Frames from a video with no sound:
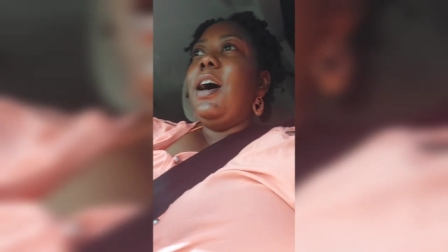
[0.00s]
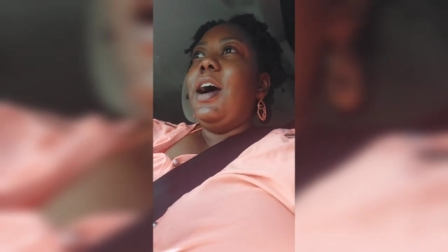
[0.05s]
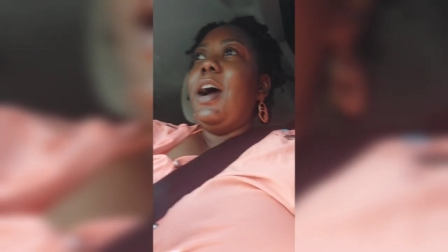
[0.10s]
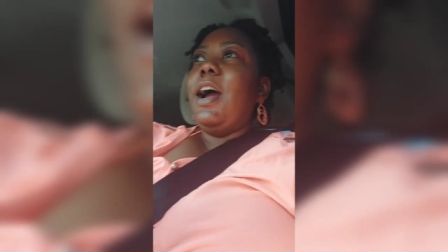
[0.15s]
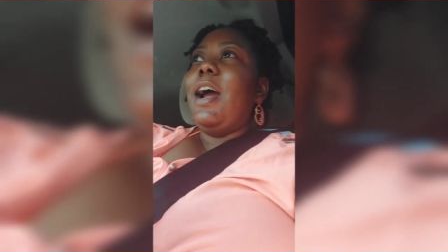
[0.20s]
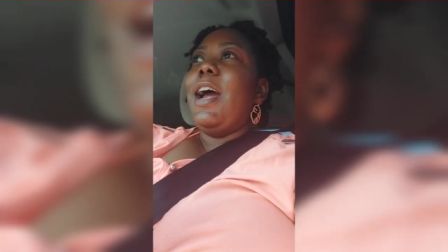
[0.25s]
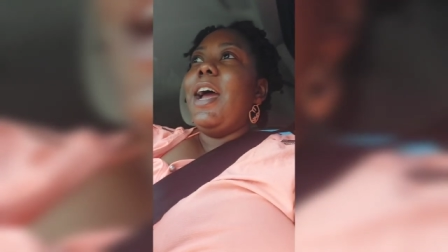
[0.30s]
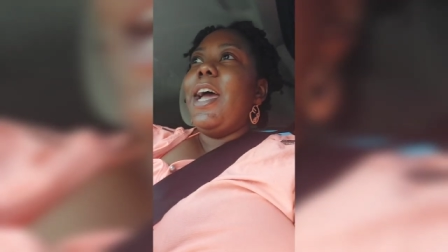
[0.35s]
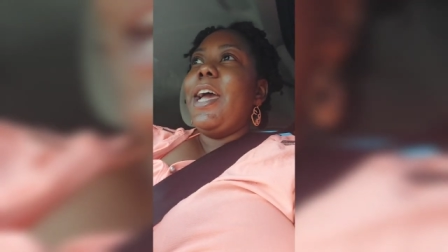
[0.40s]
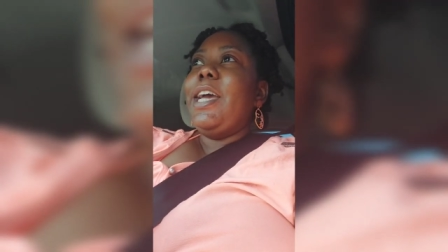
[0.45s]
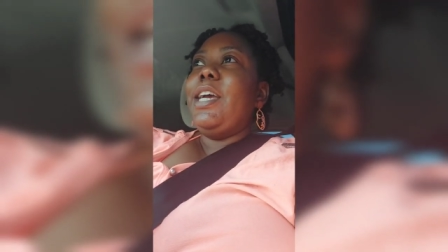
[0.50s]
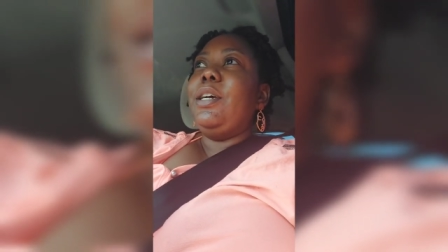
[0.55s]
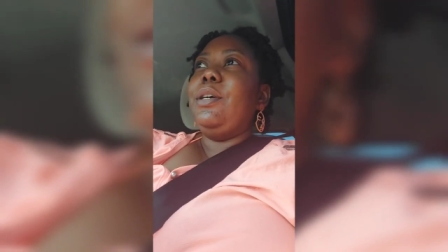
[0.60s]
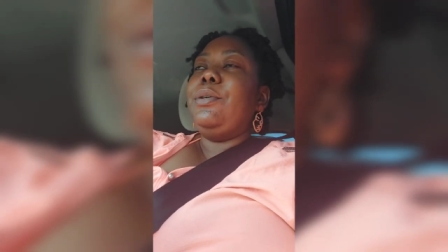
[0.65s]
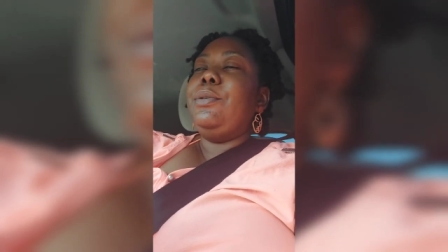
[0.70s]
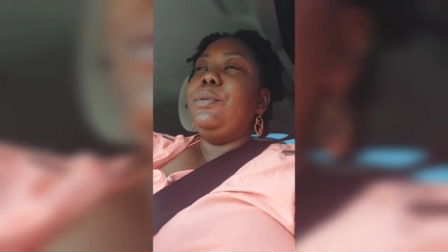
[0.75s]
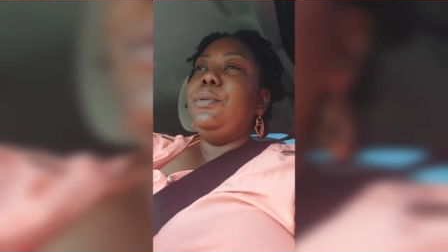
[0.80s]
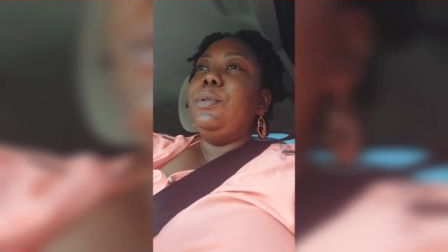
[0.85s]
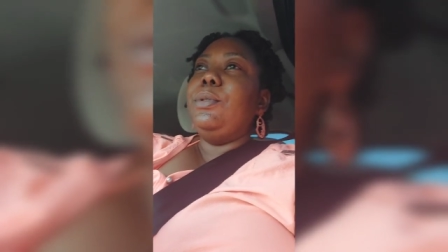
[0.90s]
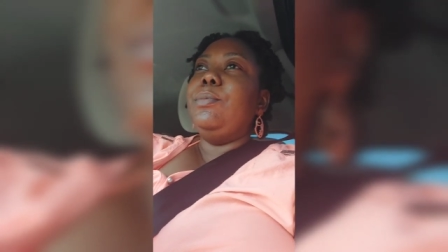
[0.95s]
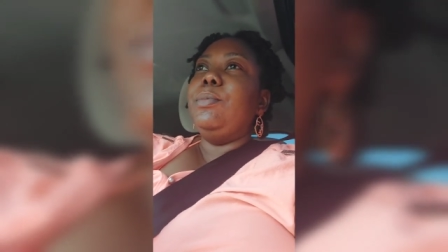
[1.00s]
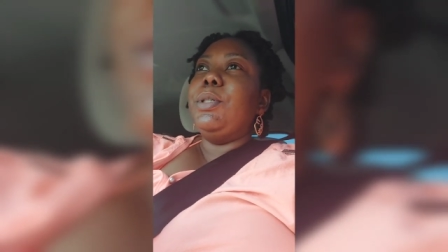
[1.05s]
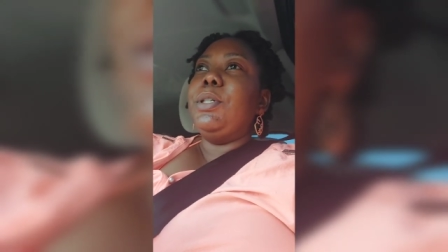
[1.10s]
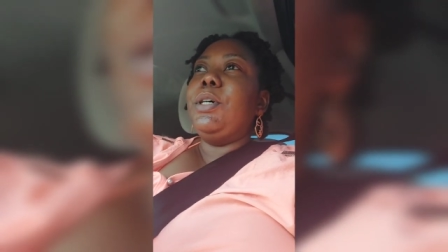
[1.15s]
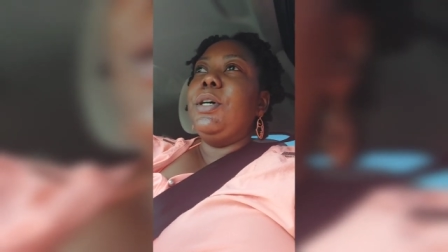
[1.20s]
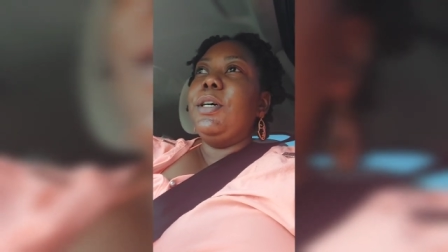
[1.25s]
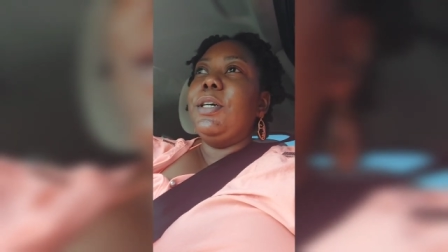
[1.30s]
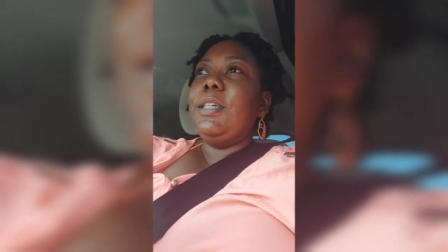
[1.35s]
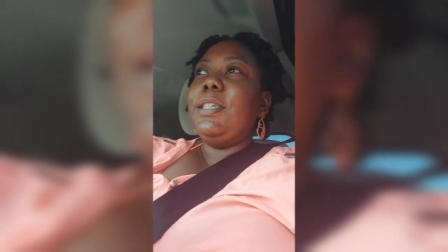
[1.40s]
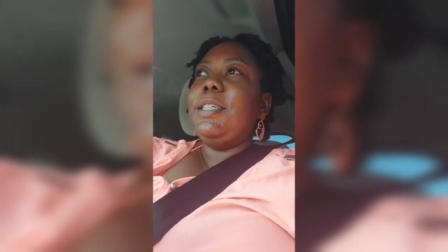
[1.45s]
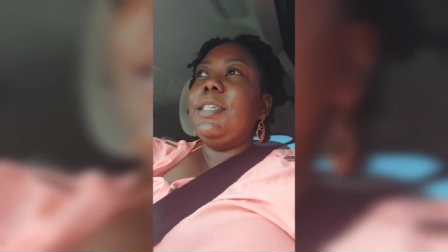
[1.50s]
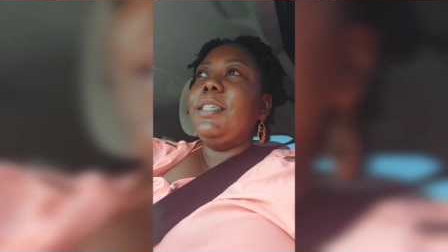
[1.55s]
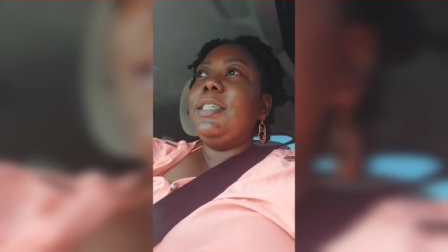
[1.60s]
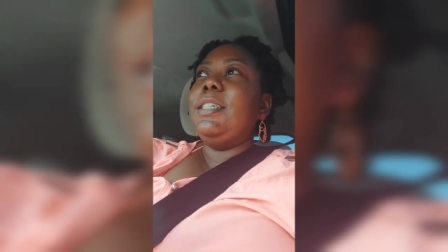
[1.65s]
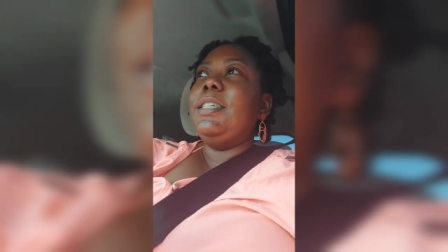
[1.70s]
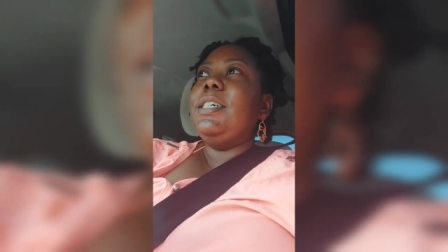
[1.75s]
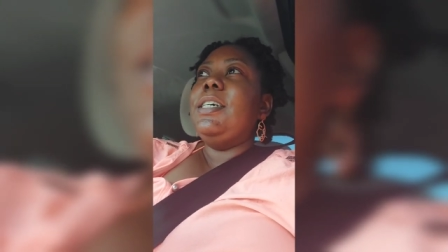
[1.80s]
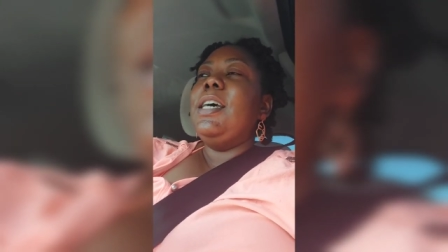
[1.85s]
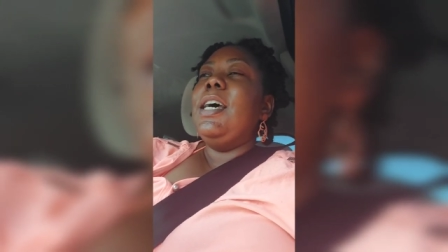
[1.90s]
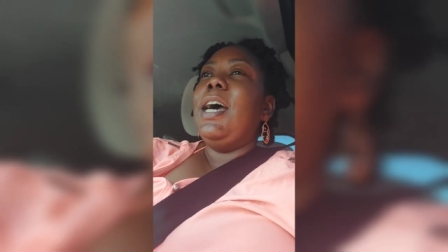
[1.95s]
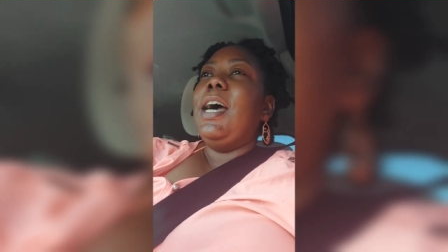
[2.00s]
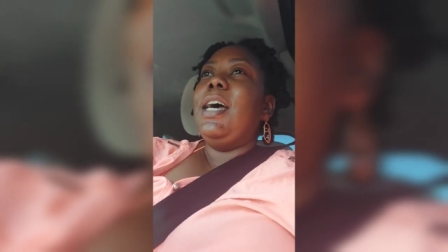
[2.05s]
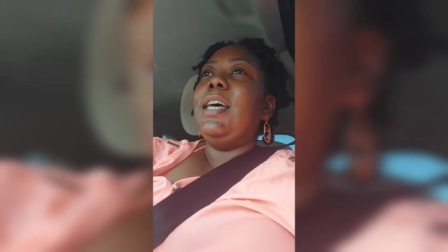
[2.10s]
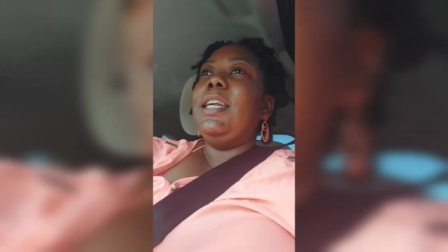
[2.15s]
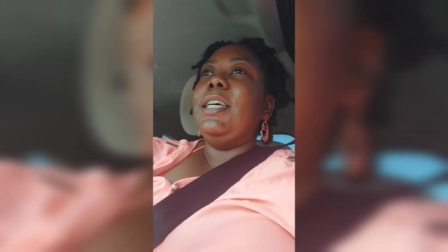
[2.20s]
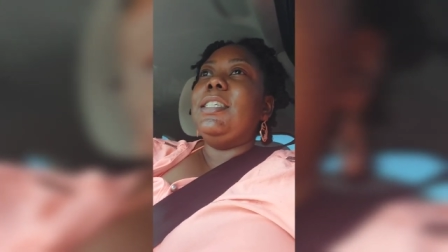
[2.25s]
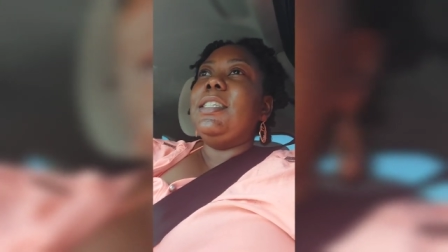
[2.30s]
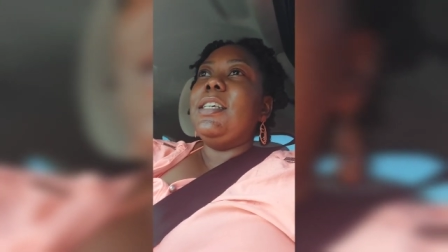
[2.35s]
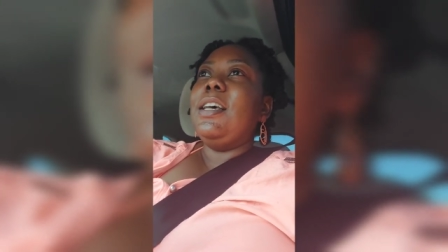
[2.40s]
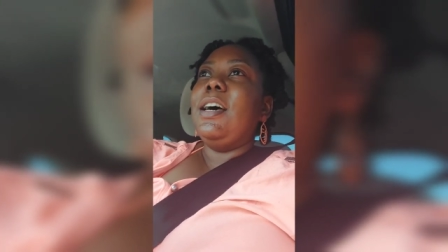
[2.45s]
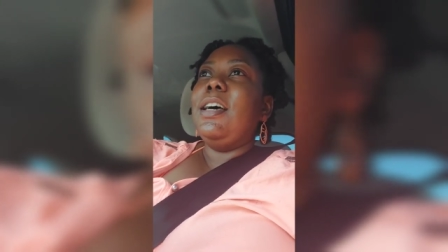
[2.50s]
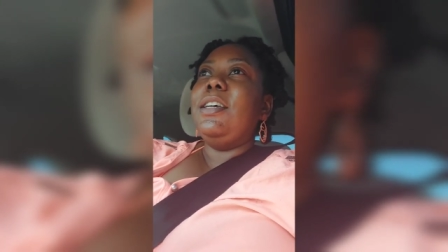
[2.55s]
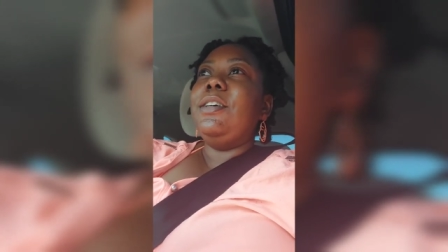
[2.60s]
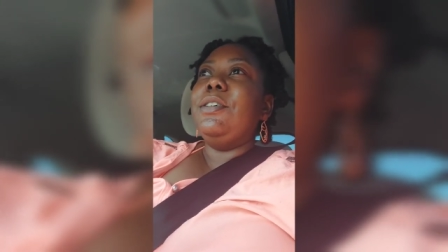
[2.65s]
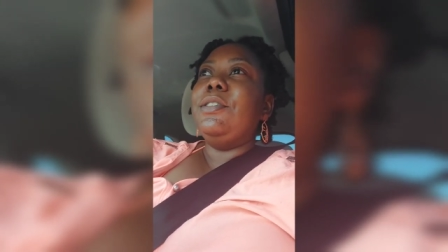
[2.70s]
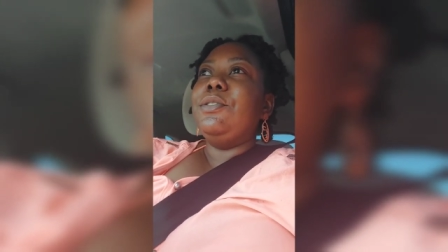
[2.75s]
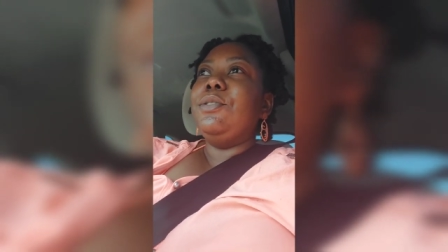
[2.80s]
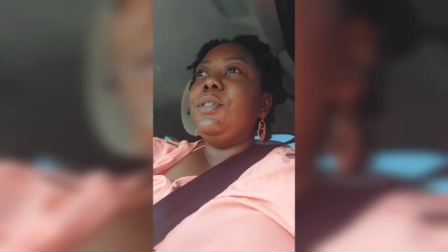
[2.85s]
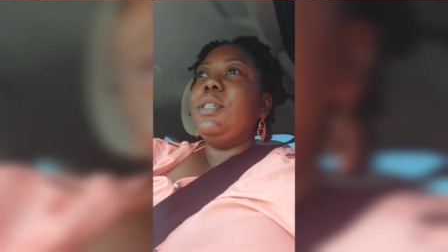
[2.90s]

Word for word: all right cool i got in and i saw he was